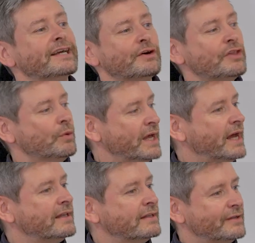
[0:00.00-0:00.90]
like on the
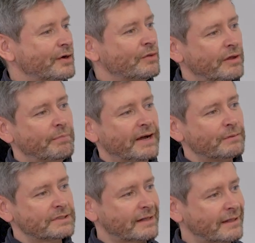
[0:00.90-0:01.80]
way in, all their
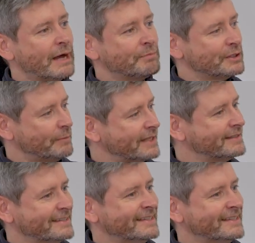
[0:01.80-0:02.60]
pals are clapping them in,